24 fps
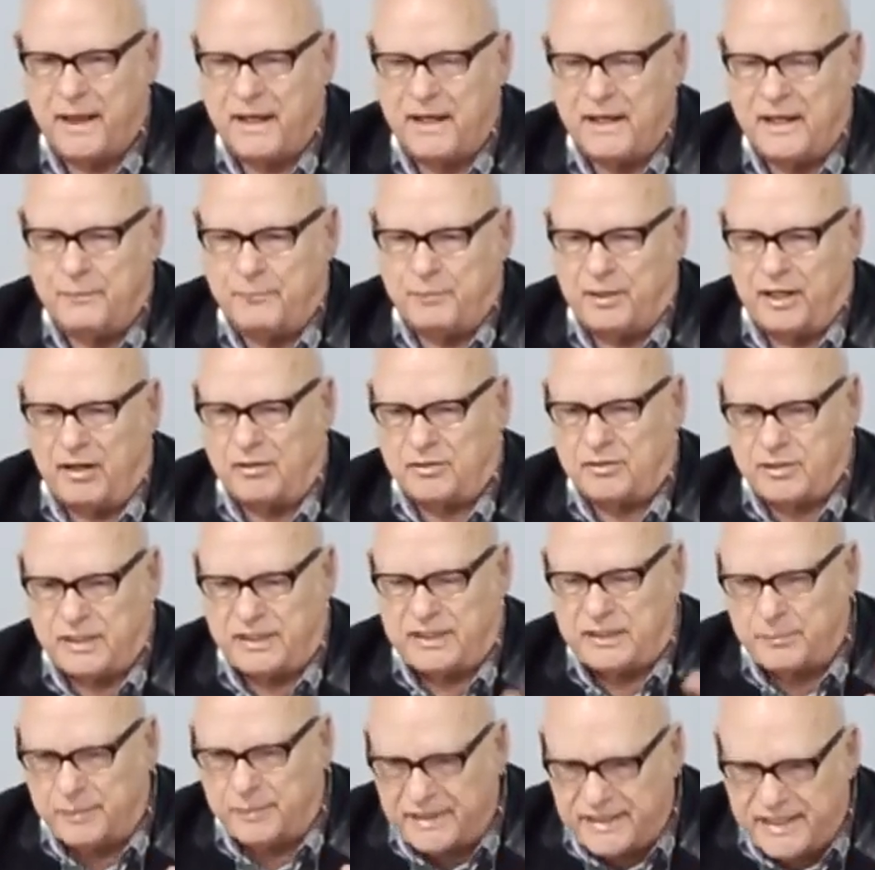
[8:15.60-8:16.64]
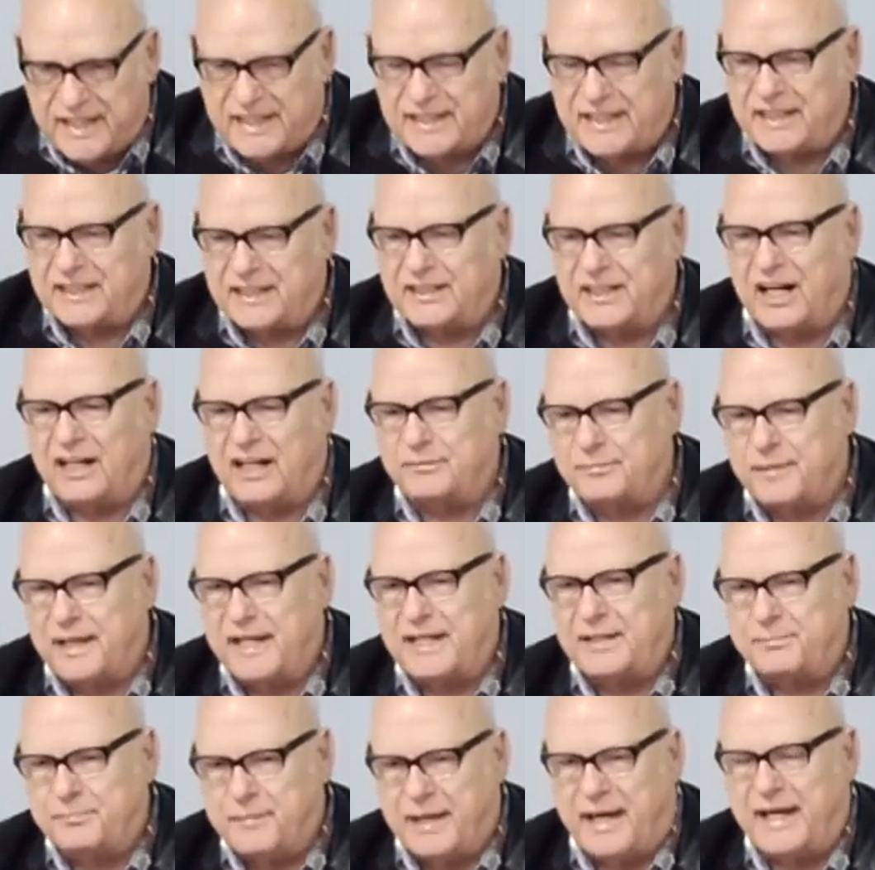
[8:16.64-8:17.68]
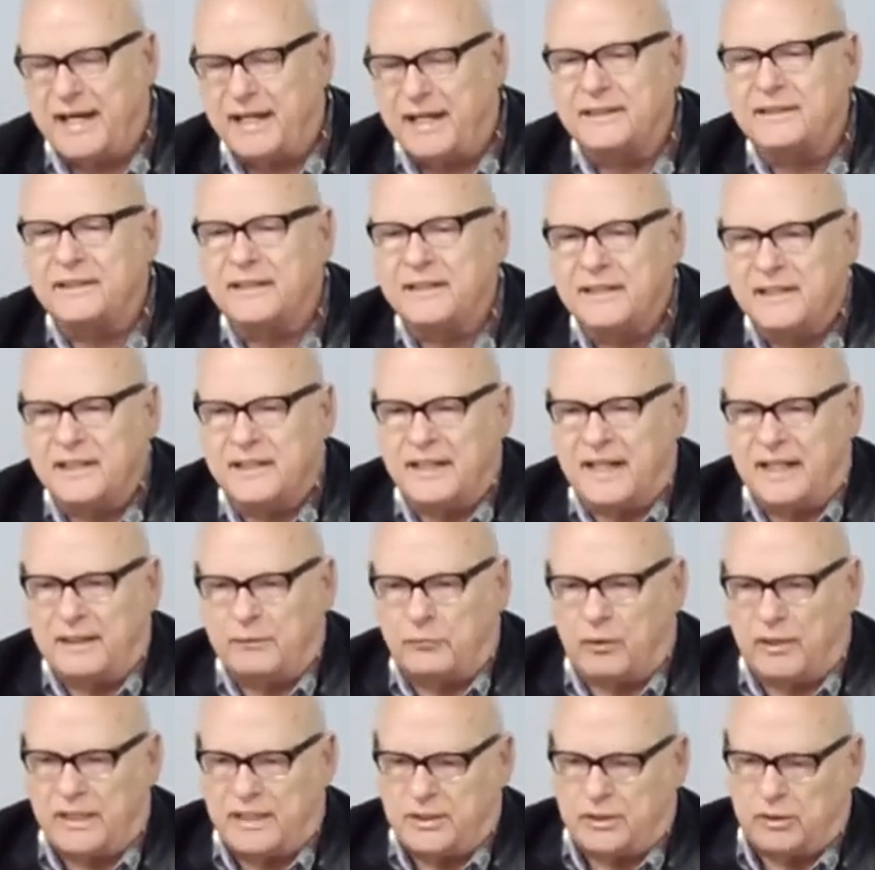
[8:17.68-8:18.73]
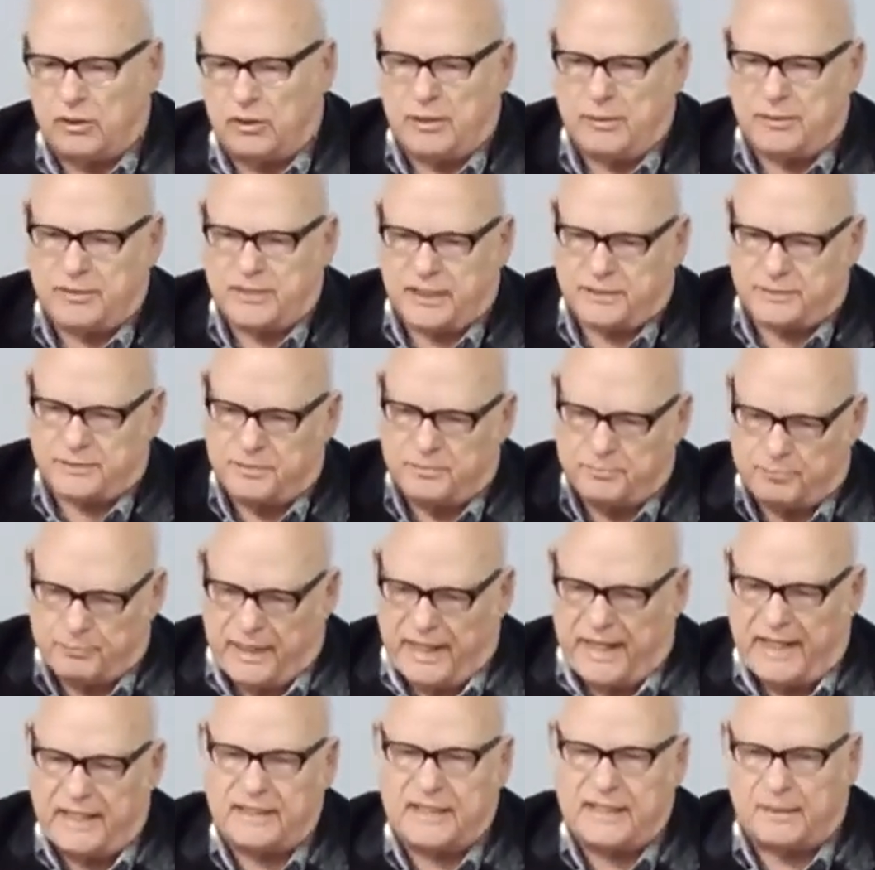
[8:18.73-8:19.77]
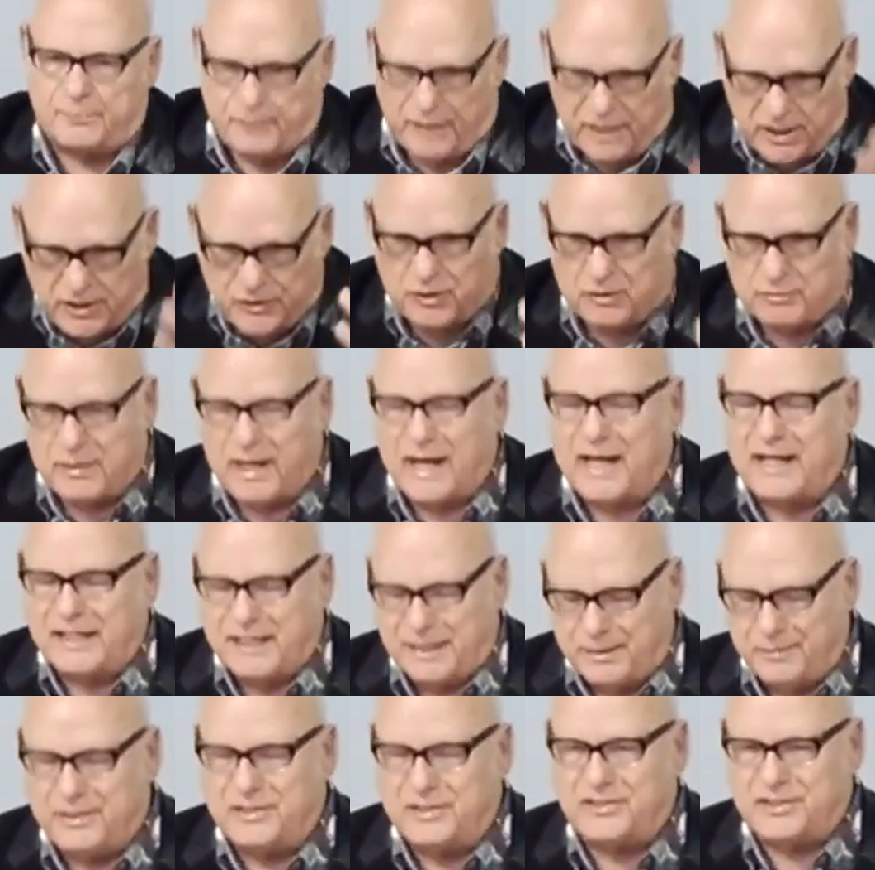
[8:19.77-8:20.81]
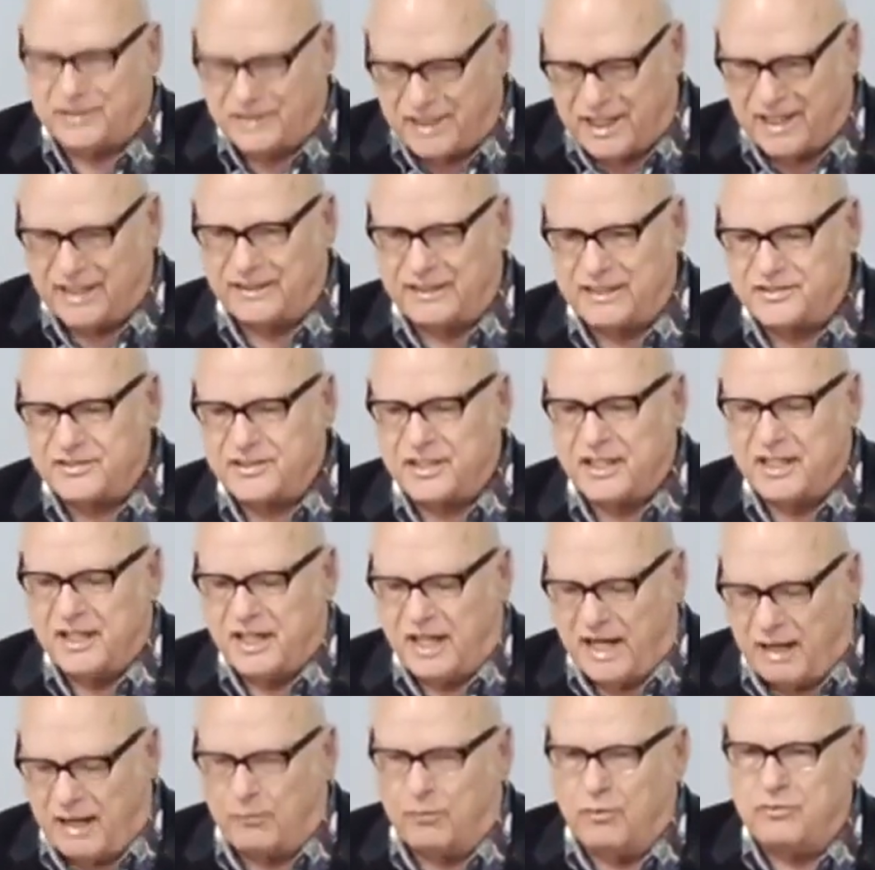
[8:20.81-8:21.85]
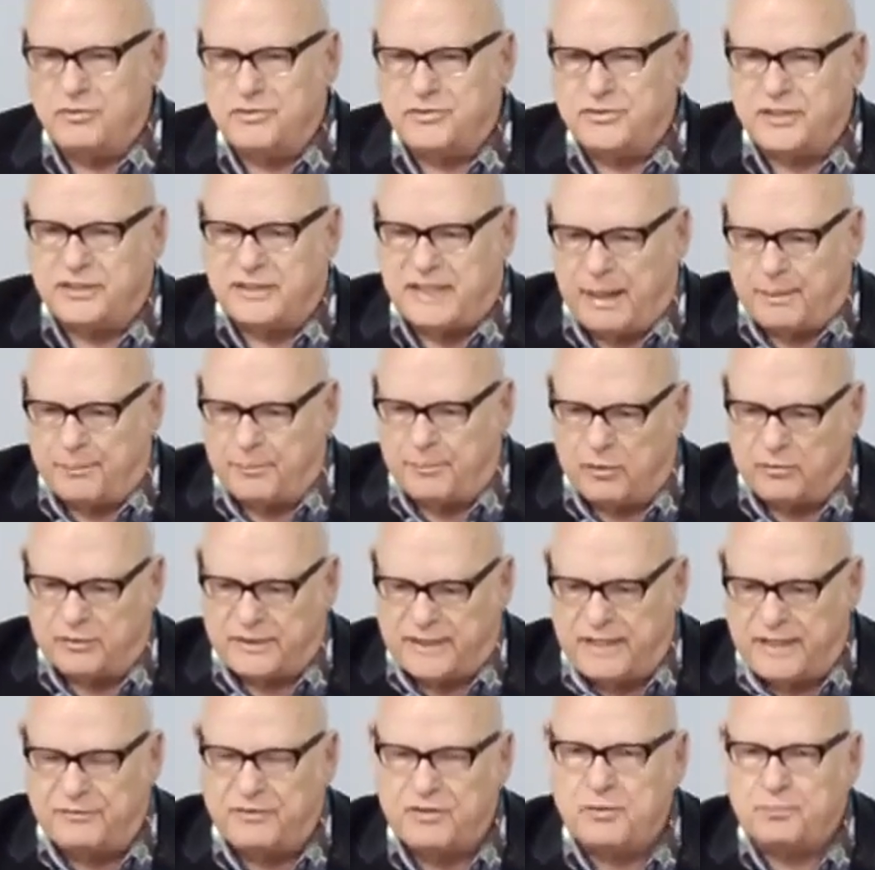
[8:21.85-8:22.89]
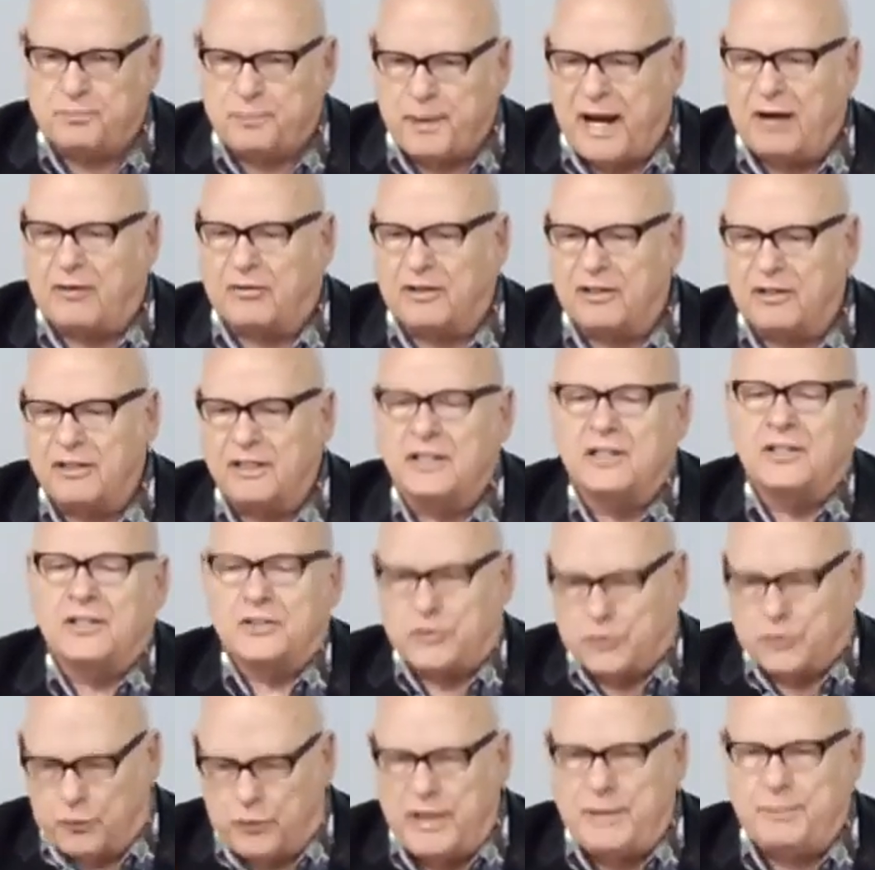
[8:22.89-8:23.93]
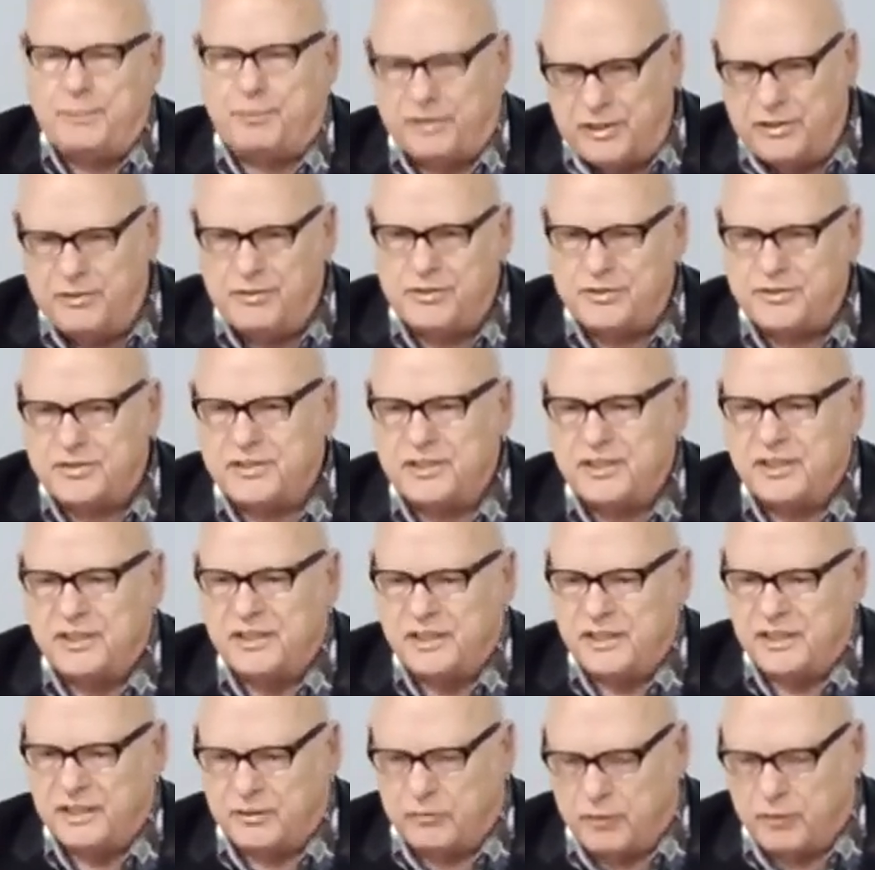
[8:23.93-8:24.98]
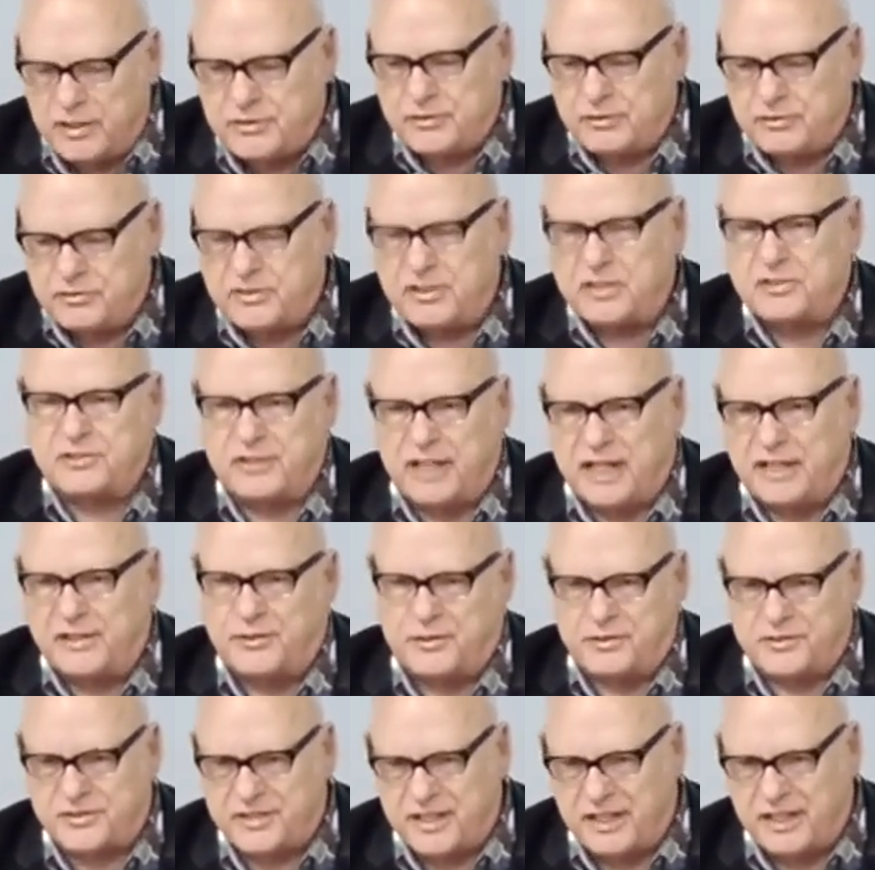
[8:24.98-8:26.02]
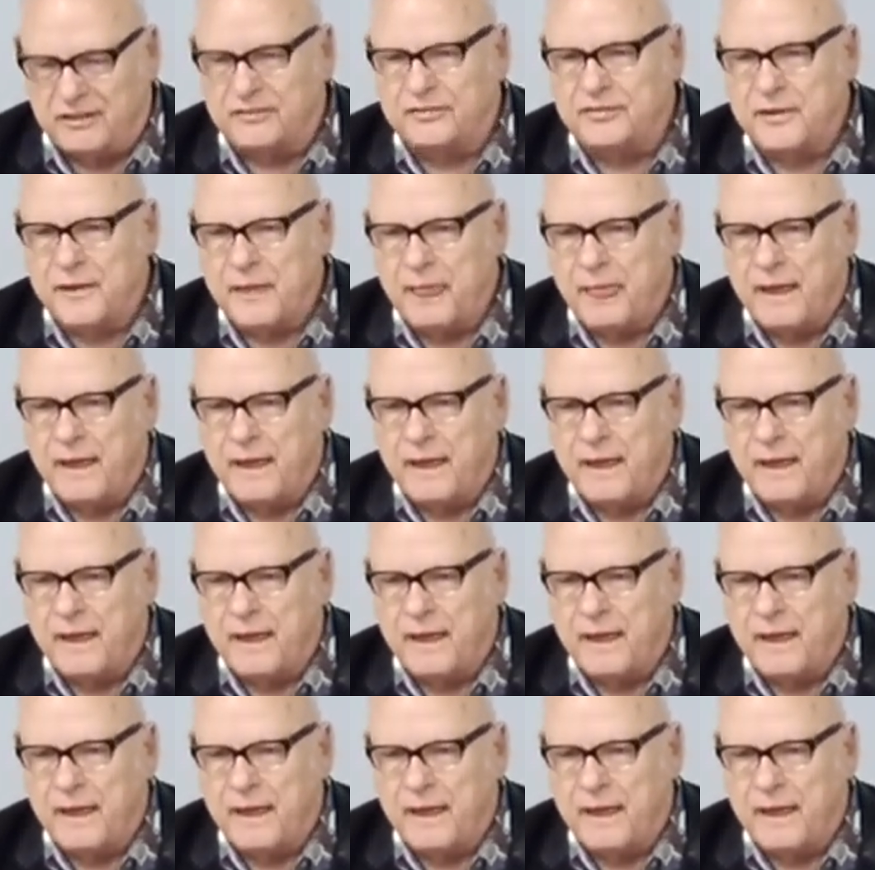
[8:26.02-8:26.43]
Because in the beginning, God made man, and what He told him, He says, "Man, I made you in my image and likeness. I want you, and I'm going to give you power to reproduce creatures just like yourself."